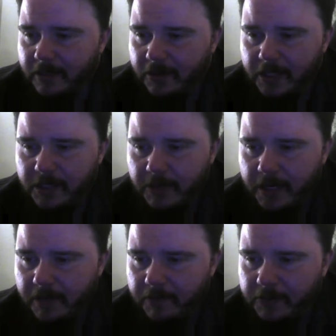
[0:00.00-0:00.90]
you know, they
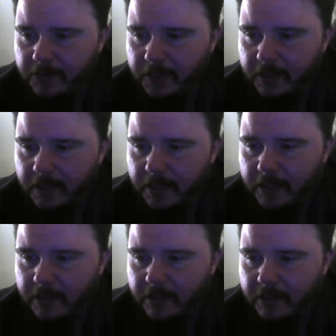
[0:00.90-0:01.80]
try everything,
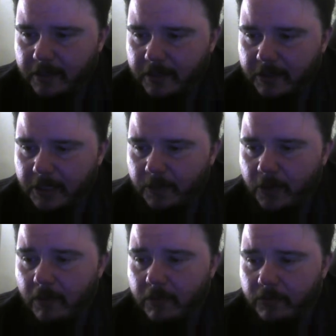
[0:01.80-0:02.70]
and
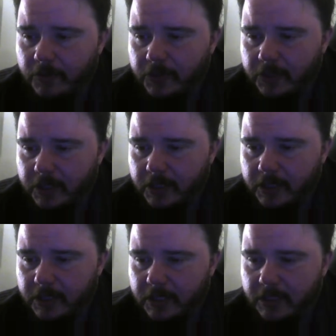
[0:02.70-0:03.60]
the problem with it
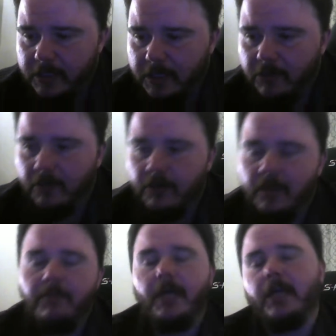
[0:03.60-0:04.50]
is, is they'll
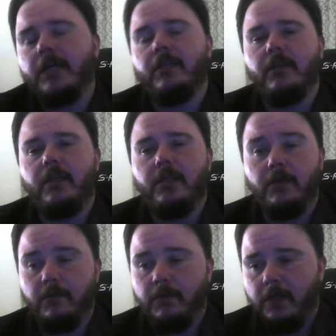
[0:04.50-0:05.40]
they'll come back and
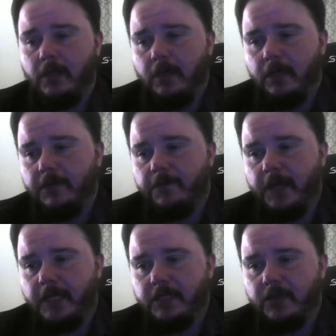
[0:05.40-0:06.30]
and they'll
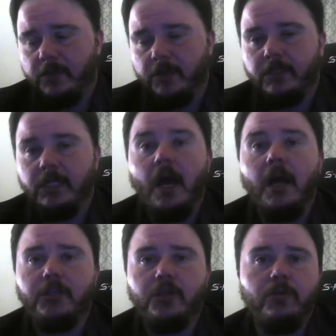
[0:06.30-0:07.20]
confess, or they'll
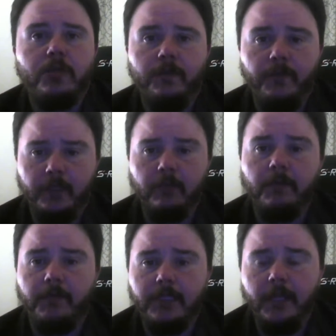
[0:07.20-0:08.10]
say, "I too was a
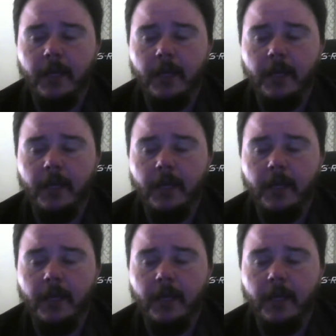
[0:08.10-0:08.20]
victim of a